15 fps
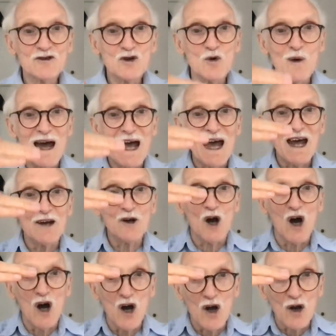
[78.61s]
to add
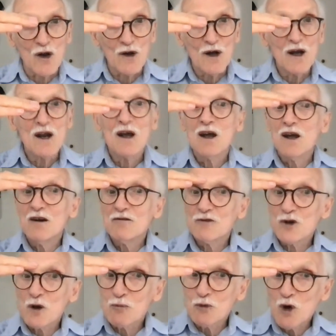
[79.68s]
on for
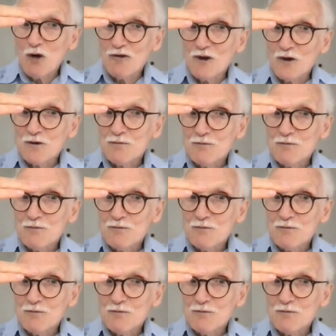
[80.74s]
your profit.